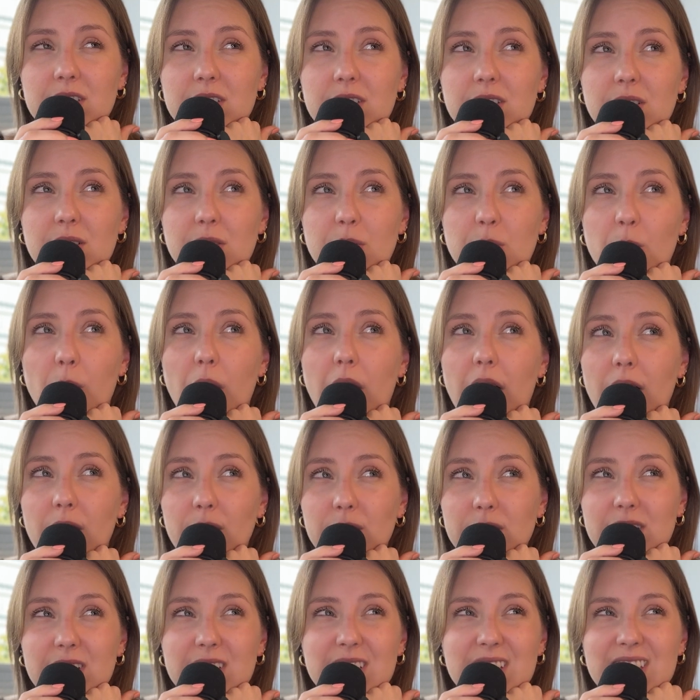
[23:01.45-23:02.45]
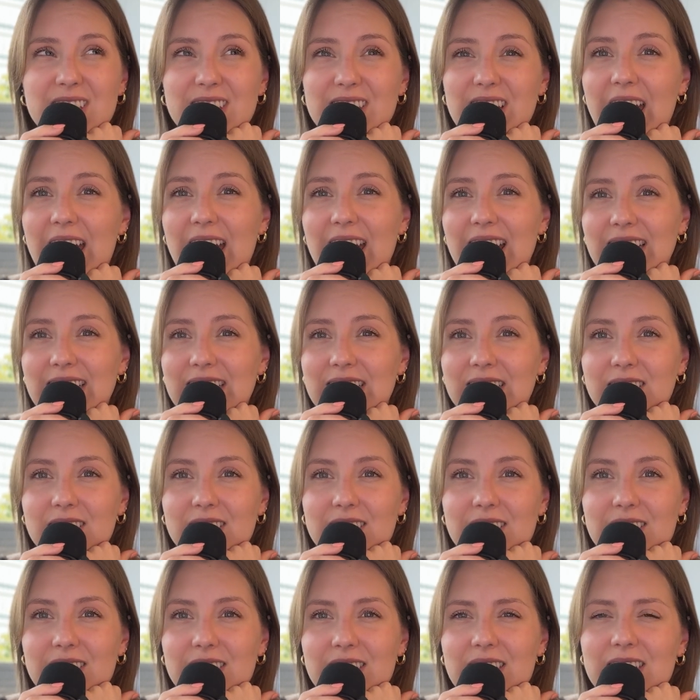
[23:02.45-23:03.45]
wow, this is sad.
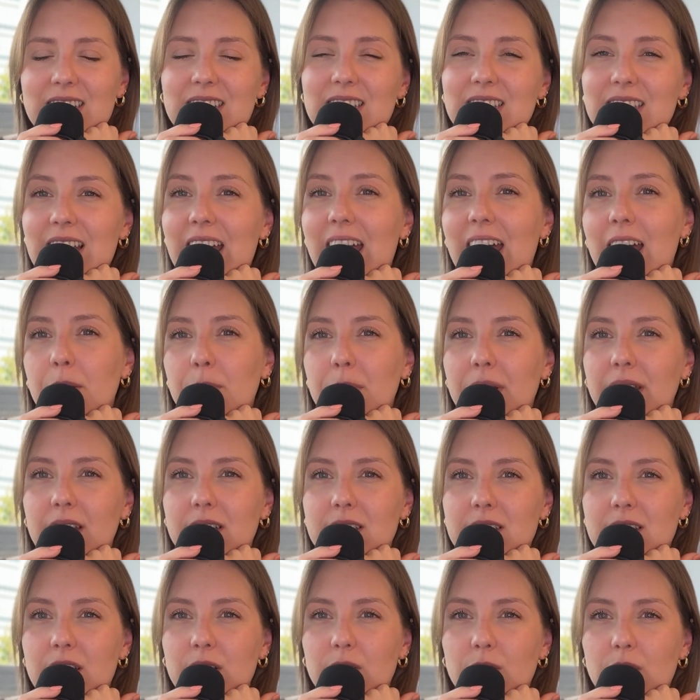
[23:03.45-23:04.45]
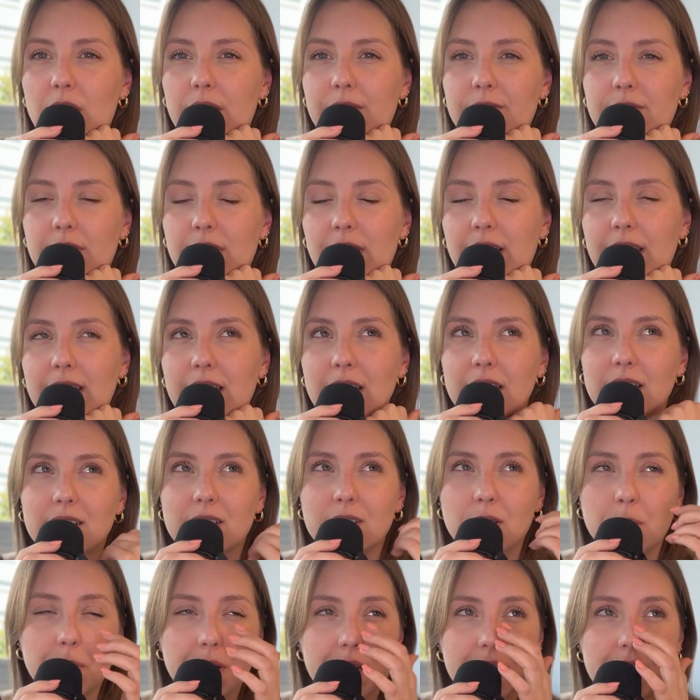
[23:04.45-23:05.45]
This is sad because they could have like
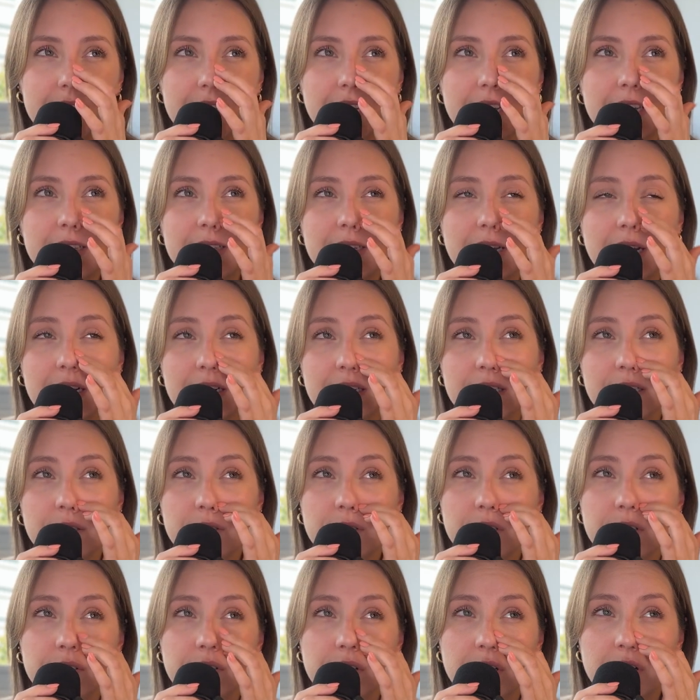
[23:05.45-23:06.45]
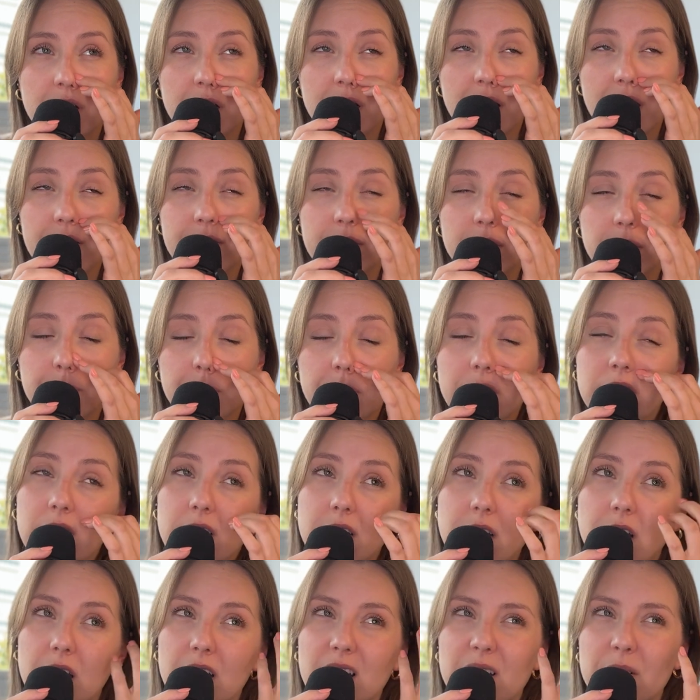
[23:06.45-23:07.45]
nobody's telling you that you cannot have an opinion
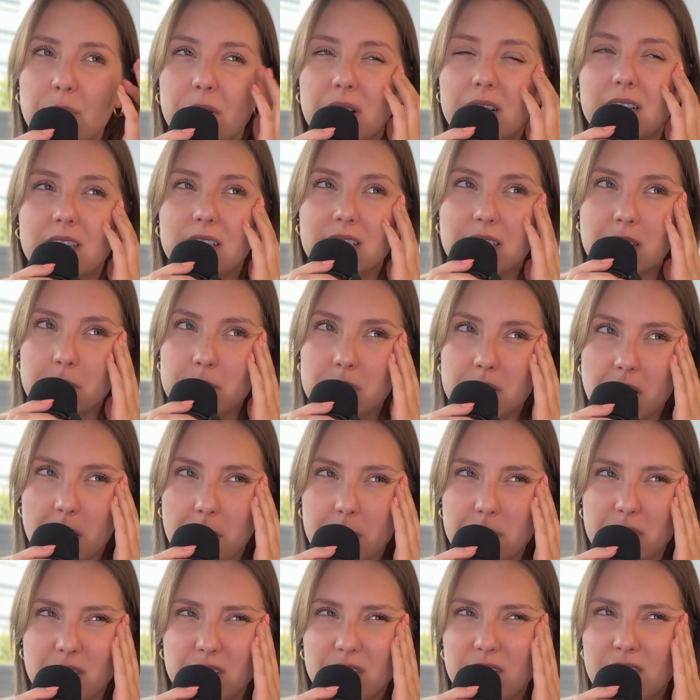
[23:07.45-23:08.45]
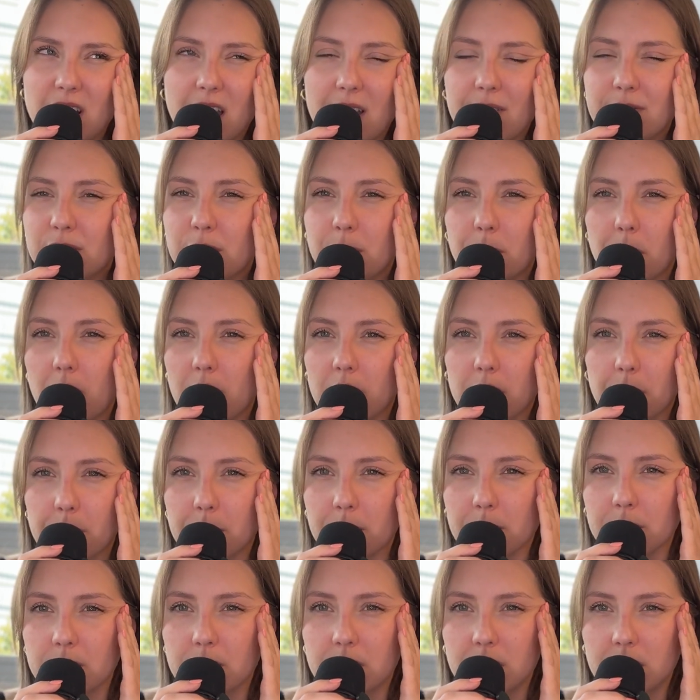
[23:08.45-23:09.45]
on it, but at the same time, you don't have to mock a
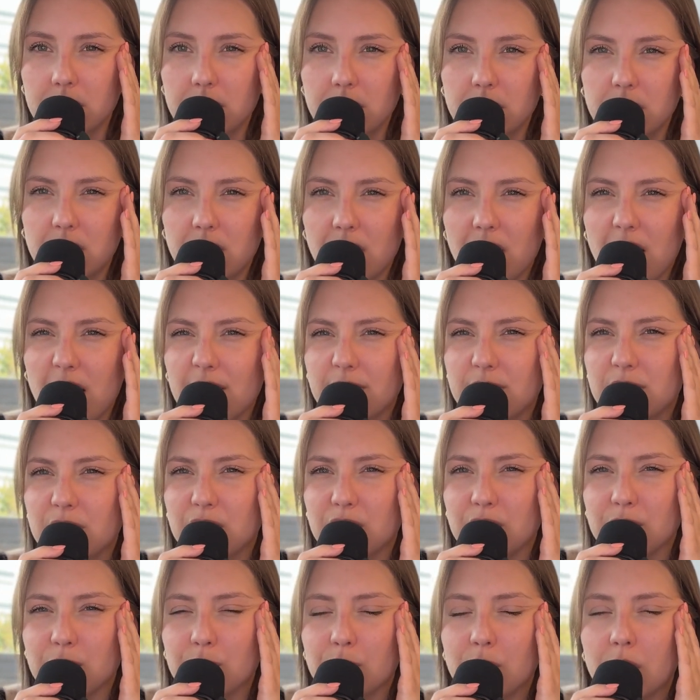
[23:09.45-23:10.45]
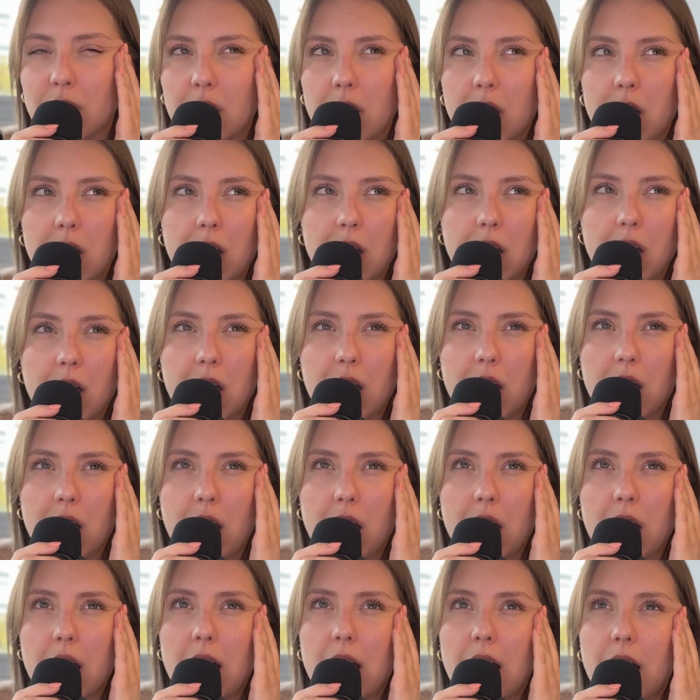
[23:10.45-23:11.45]
person. You don't have to
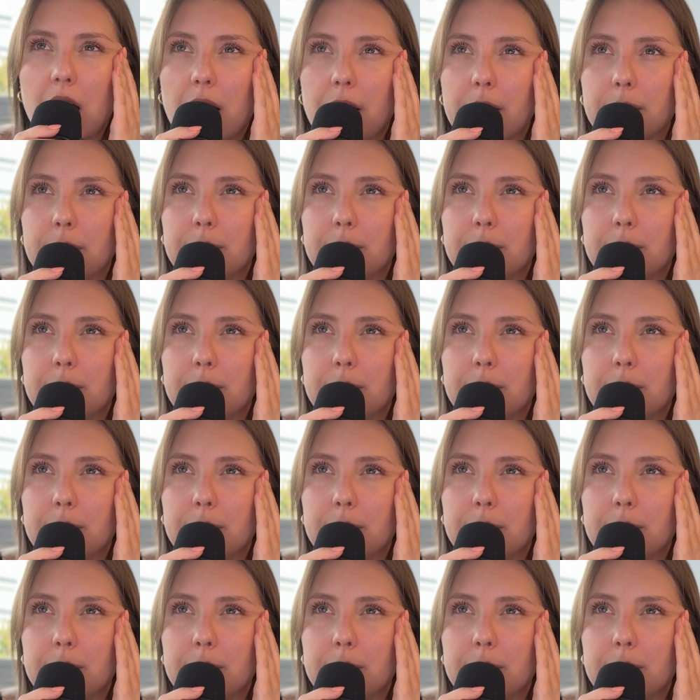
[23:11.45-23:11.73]
uh,